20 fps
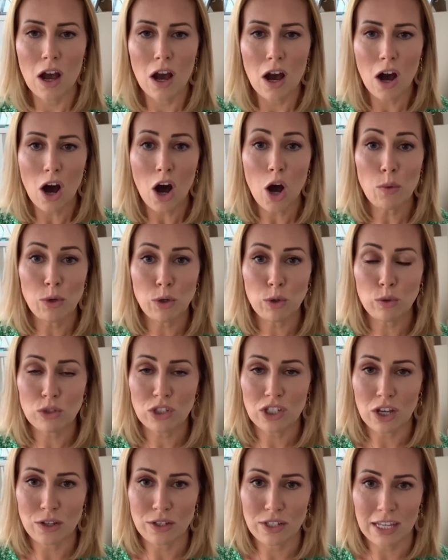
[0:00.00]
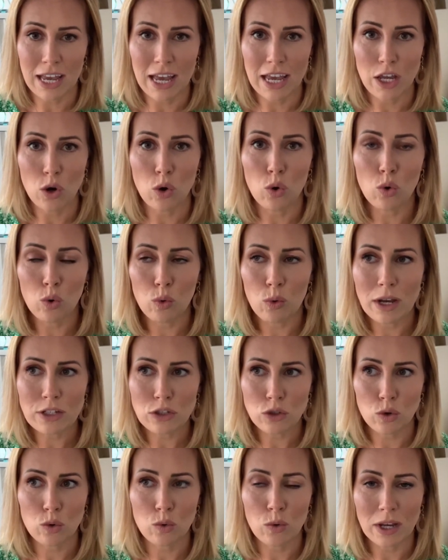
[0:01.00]
I would also say
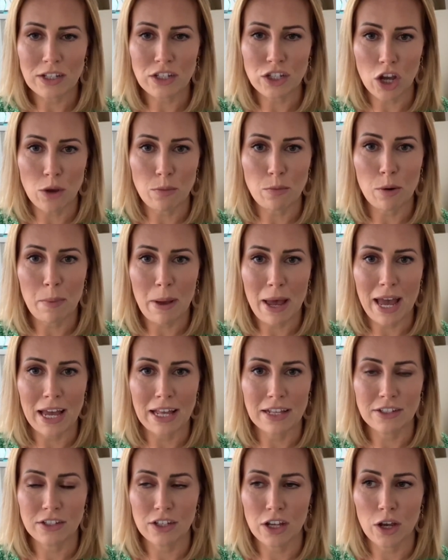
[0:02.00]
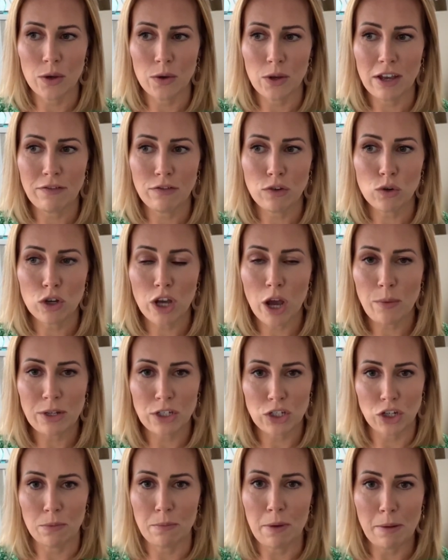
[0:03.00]
always go prepared. So if you're going to
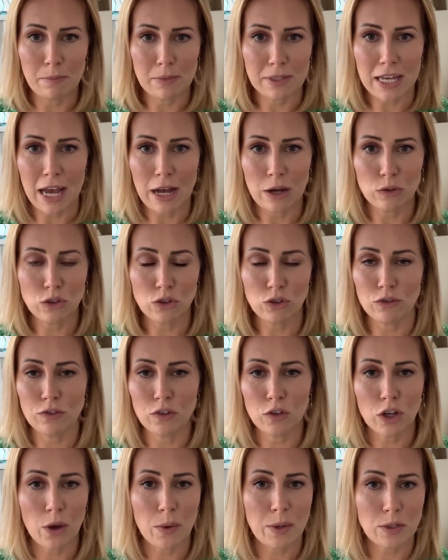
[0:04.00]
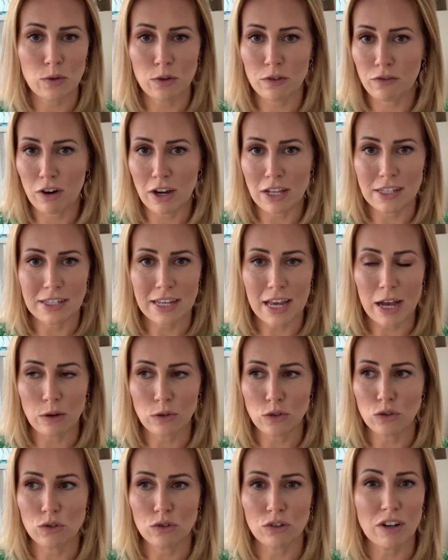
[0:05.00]
your mum's house or if you're going to a friend's house
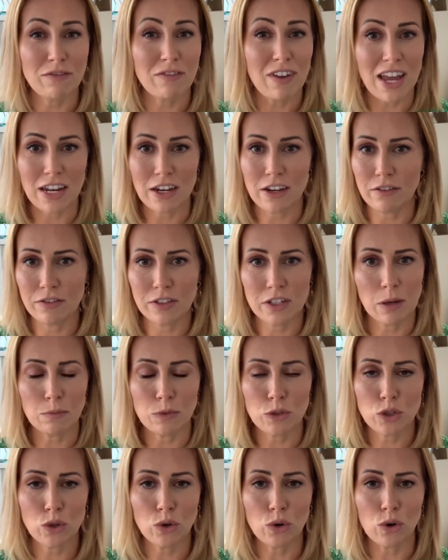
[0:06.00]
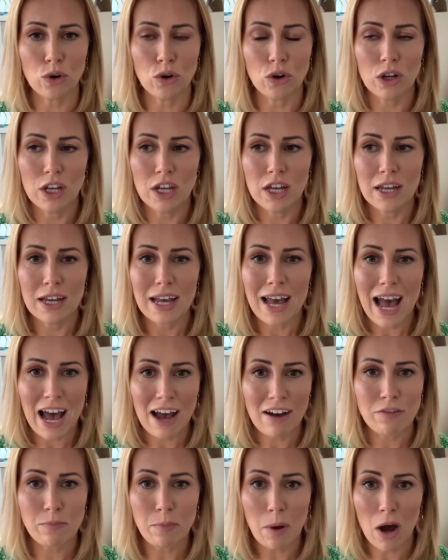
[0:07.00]
or an event of some sort,
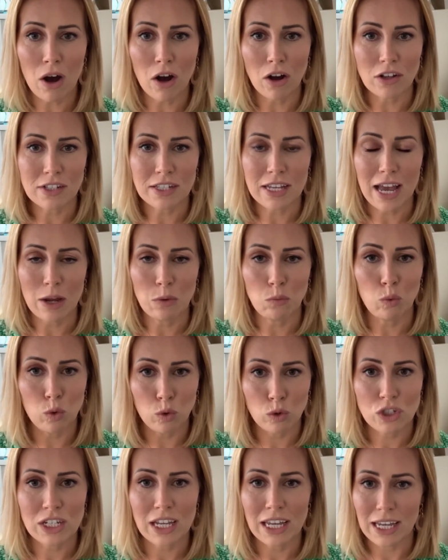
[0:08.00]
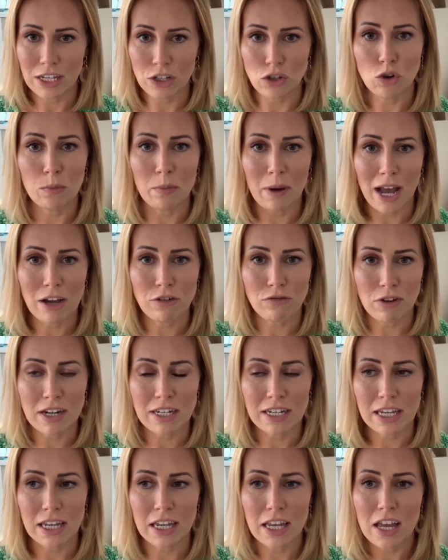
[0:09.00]
have bars and water in your bag
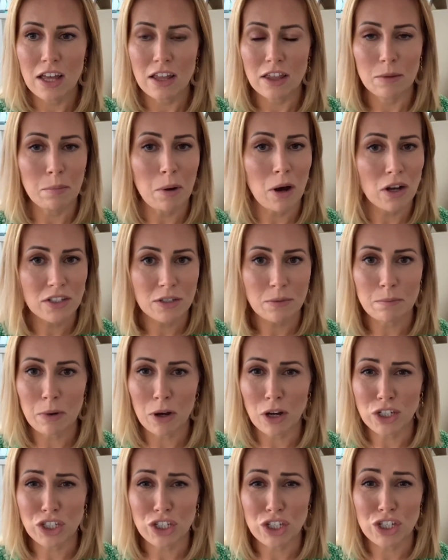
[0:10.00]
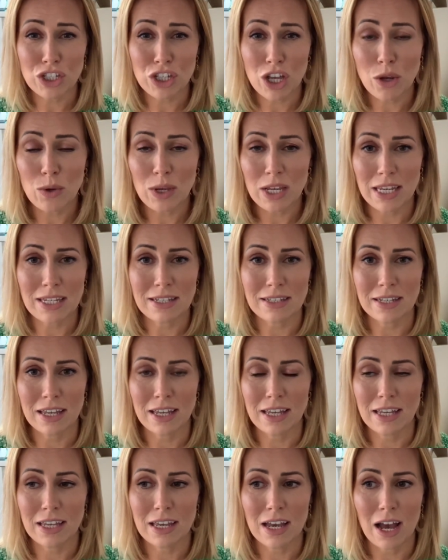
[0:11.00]
ready. The bars and bites are so
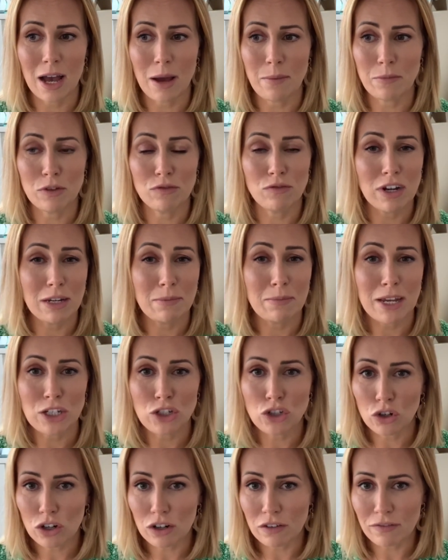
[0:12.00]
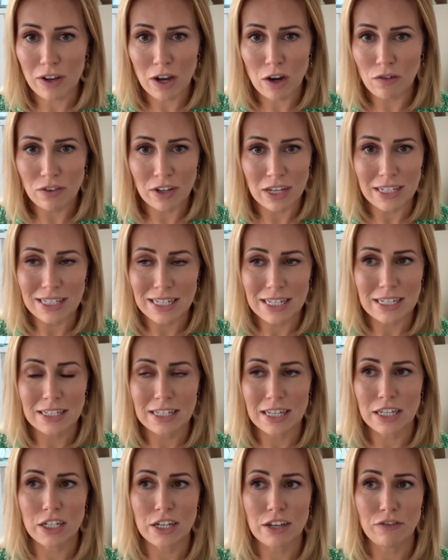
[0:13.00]
easy. The ready-made chocolate velvet is
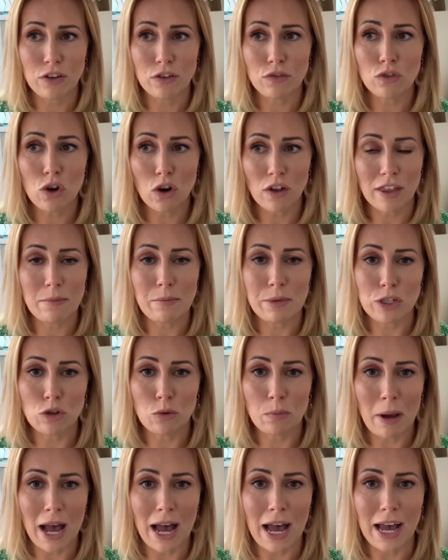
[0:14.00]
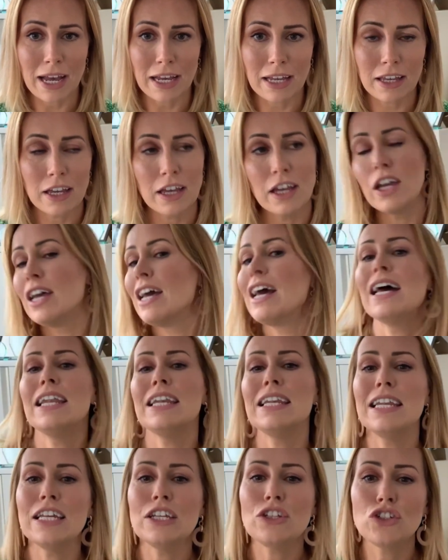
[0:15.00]
easy. If you've got them in your bag, at
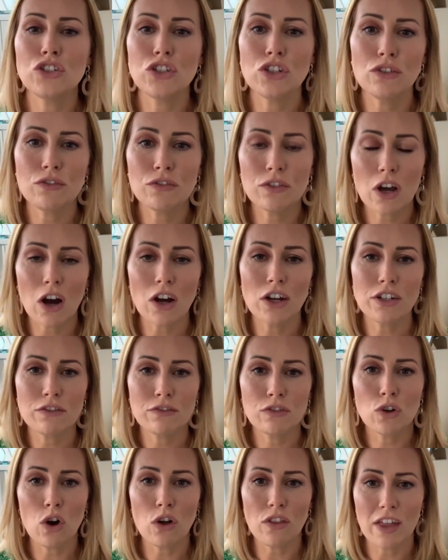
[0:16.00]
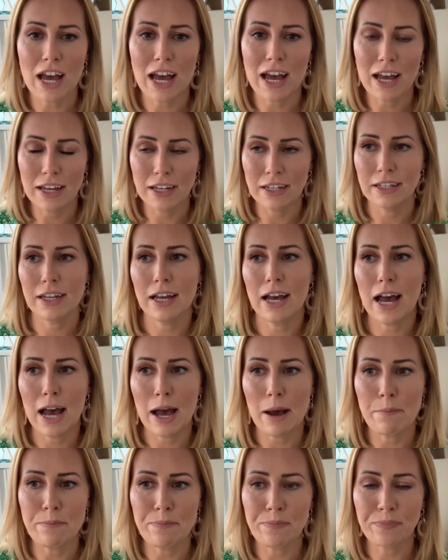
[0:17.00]
least you've kind of got that,
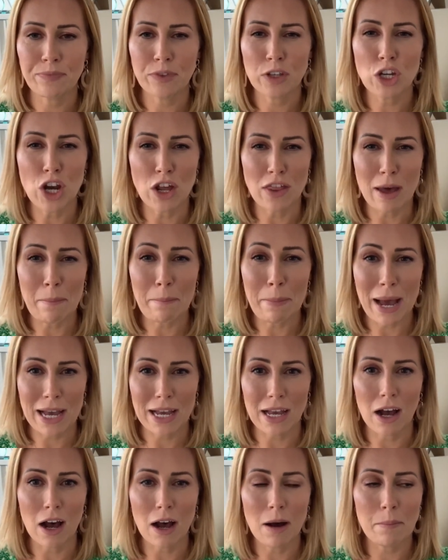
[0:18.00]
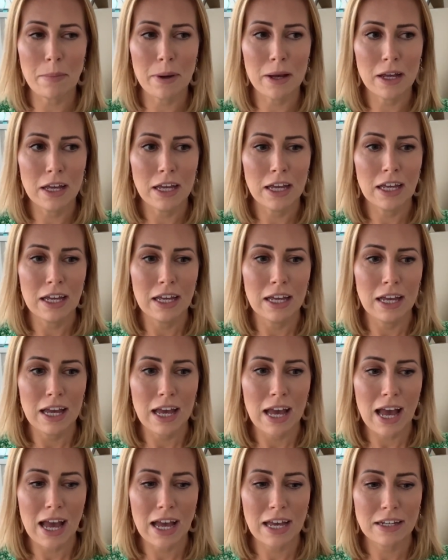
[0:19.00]
that backup.
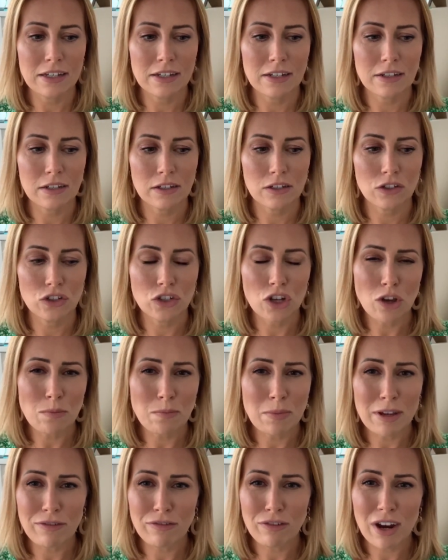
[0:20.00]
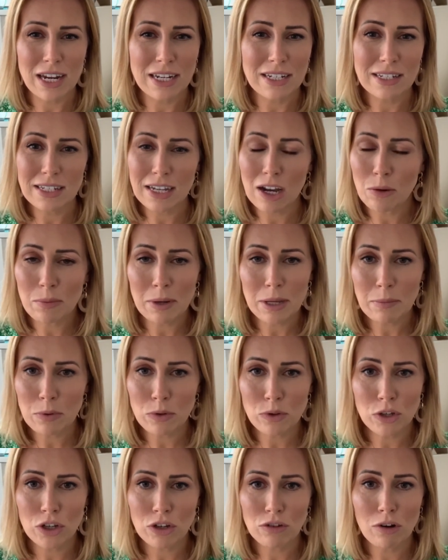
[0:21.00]
And don't be afraid to tell people
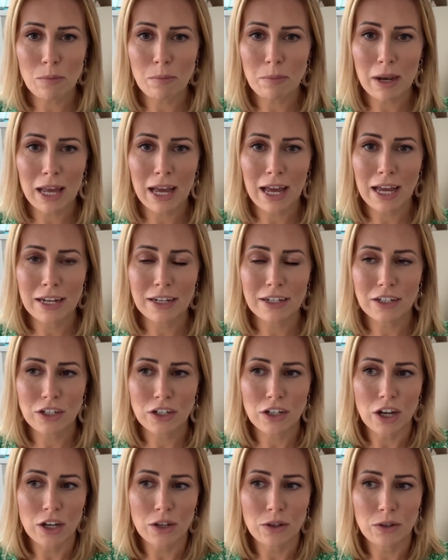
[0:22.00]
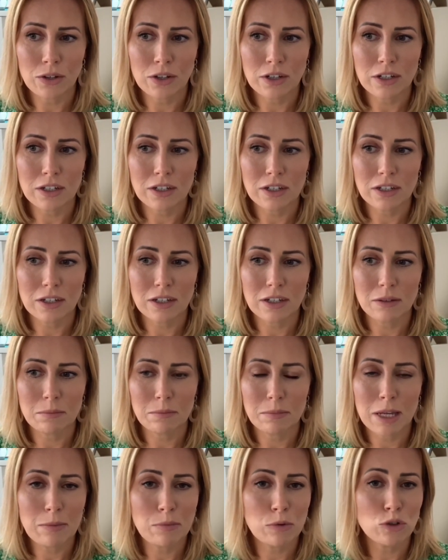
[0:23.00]
that you're on plan.
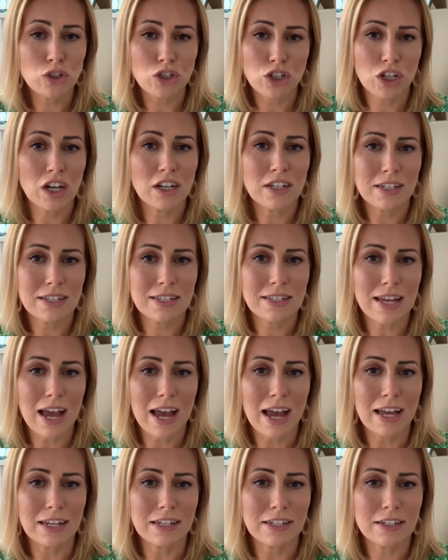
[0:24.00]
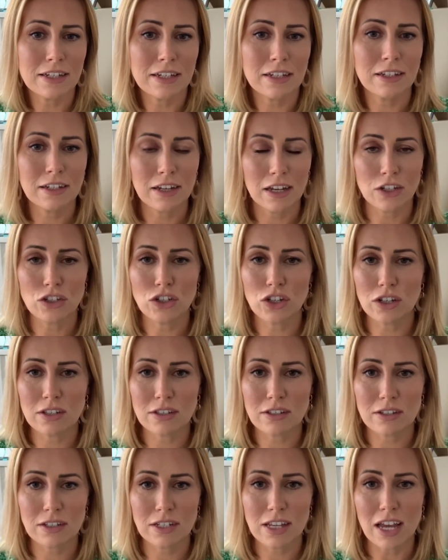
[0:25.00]
People should understand, and
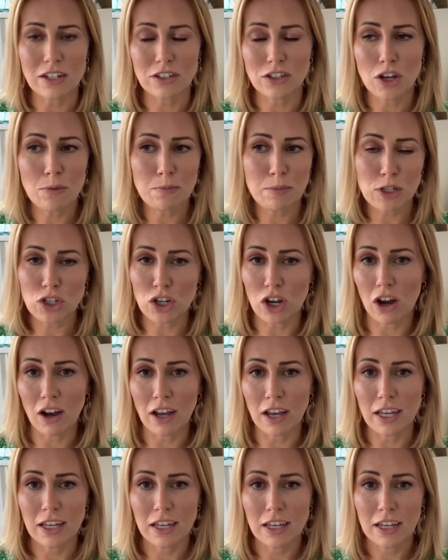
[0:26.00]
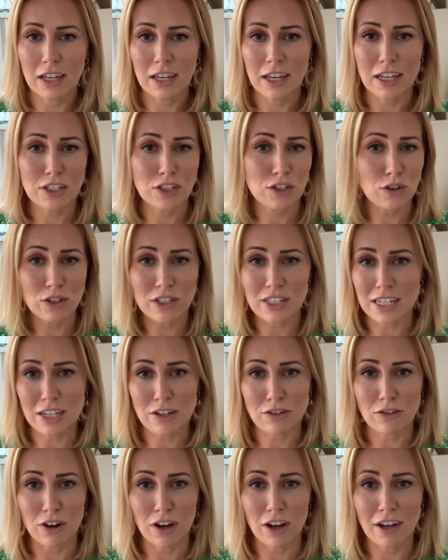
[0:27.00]
just, don't be shy. It's not a
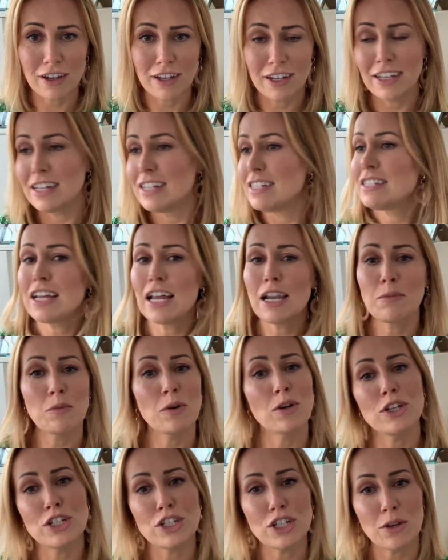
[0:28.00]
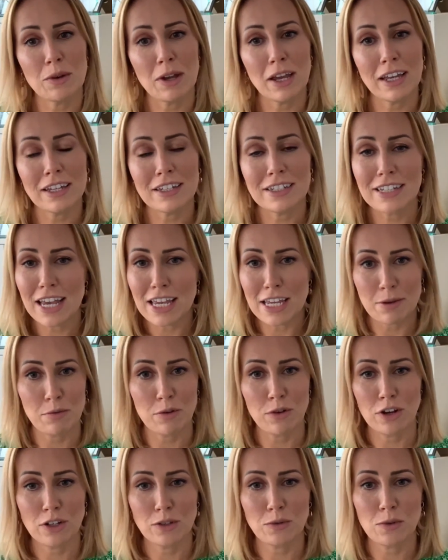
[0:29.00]
secret. Tell them what you're doing, take your
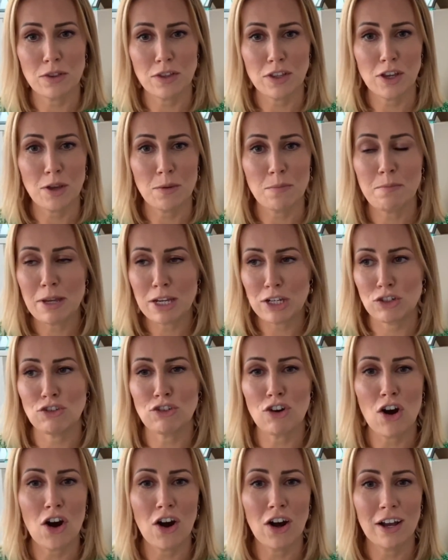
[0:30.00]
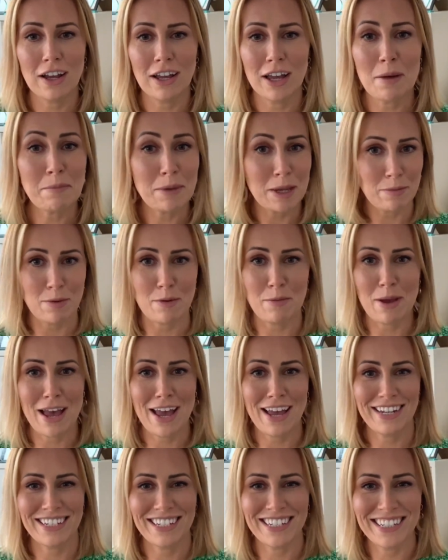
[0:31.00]
products with you, be strong and be prepared.